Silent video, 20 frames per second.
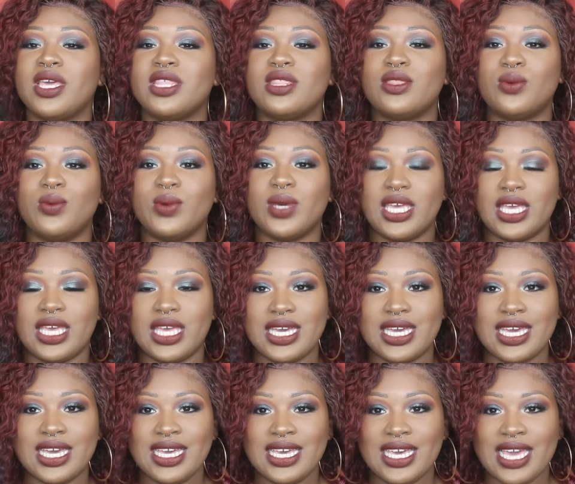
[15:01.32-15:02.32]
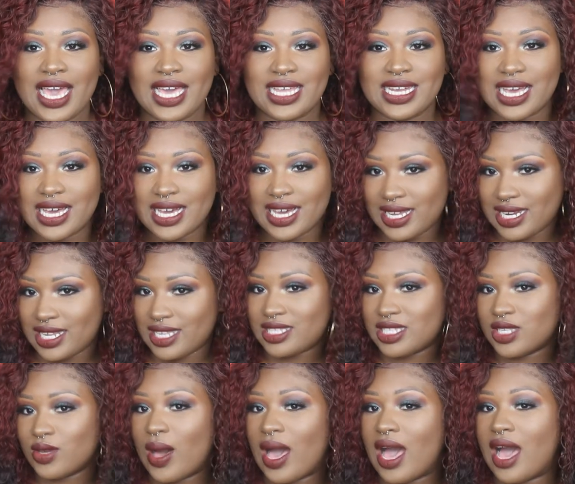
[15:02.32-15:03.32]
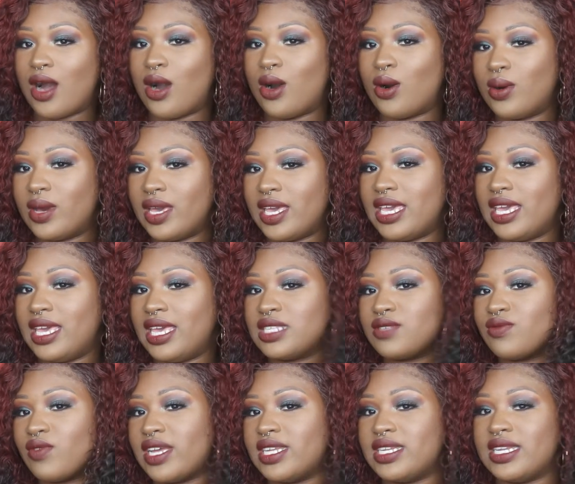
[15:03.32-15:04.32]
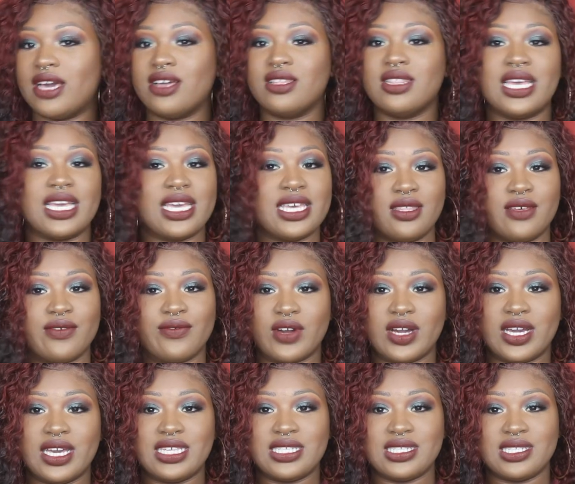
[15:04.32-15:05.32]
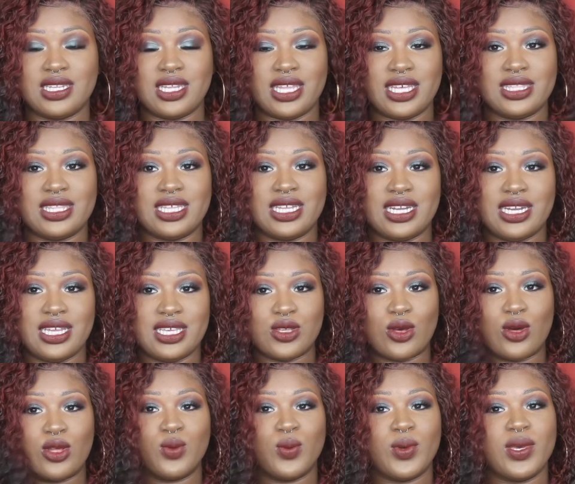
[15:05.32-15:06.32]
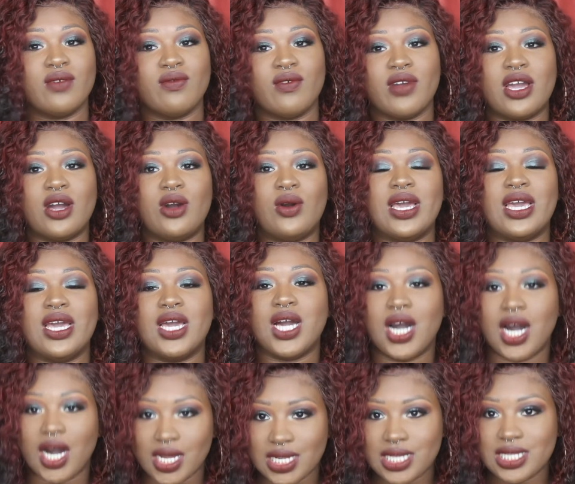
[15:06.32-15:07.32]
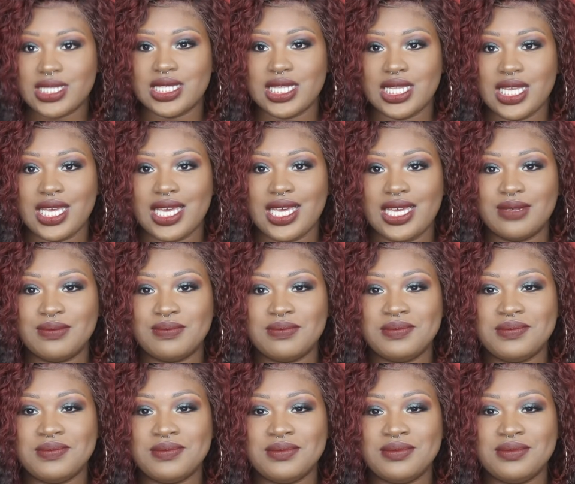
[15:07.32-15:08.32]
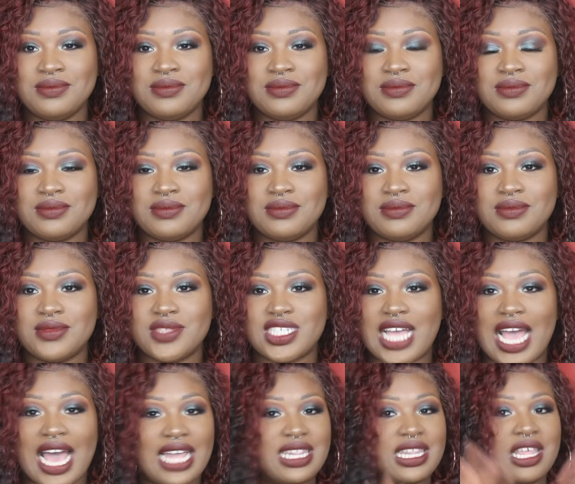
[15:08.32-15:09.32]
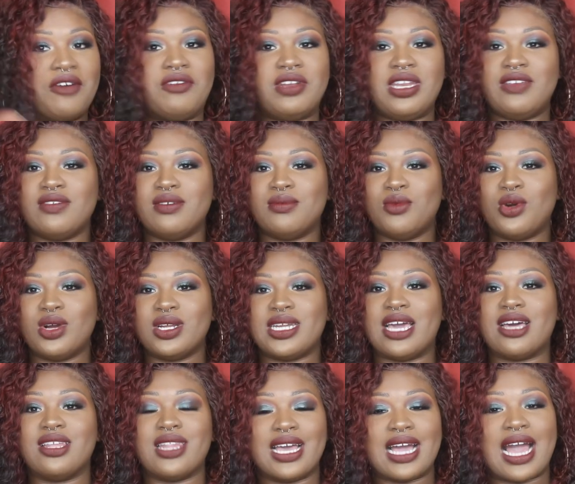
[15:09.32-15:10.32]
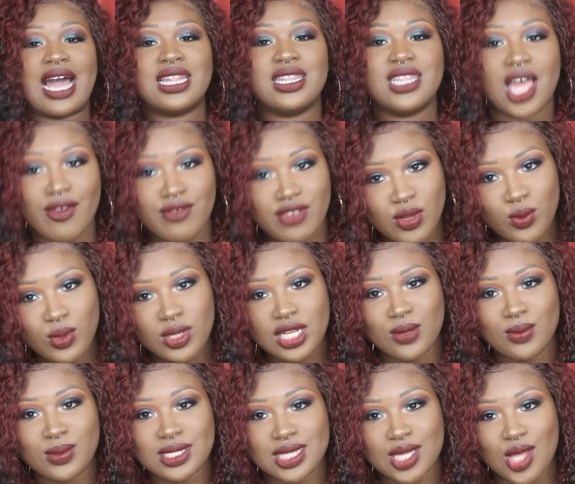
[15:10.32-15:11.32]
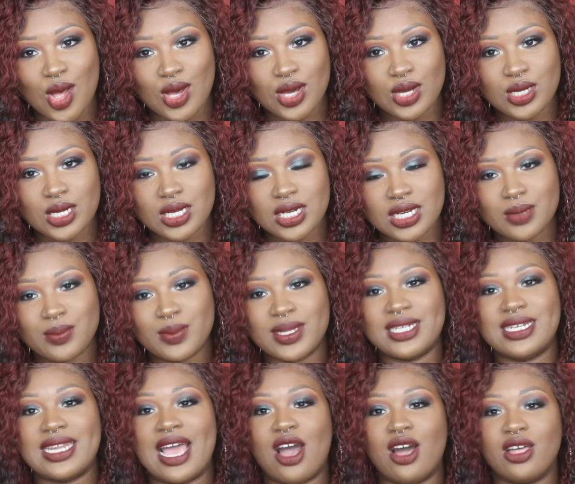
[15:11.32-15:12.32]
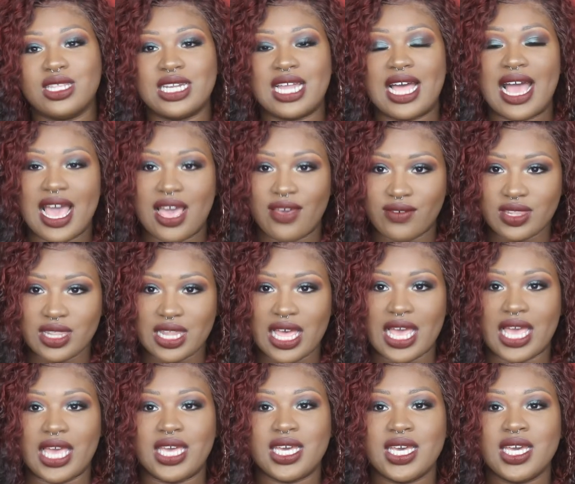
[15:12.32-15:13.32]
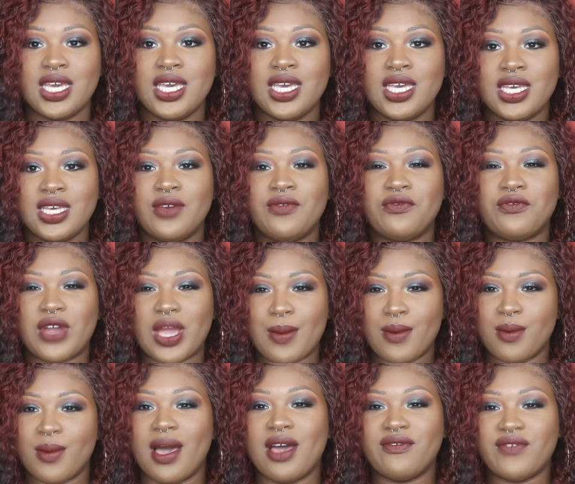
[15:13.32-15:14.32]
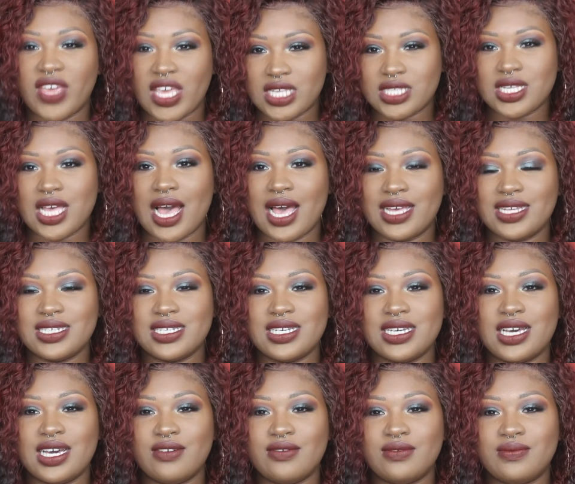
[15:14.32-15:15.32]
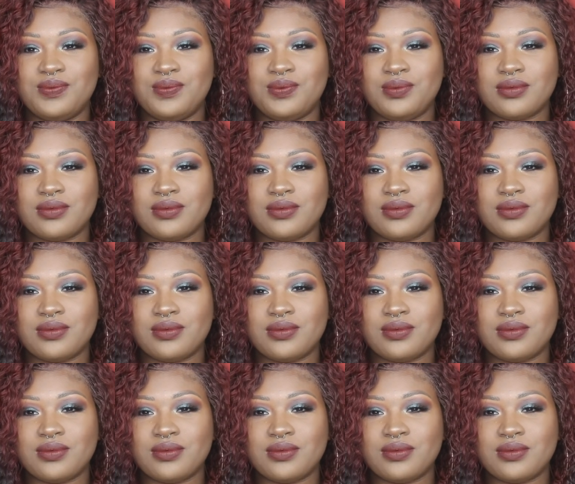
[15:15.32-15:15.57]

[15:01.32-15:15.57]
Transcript: made the wig and I cut it. So how it is right now, like in the front, is the length that it is all the way around. And honestly, I love it even more now. Like, I loved it when it was longer, but now that I have it like framing my face kind of,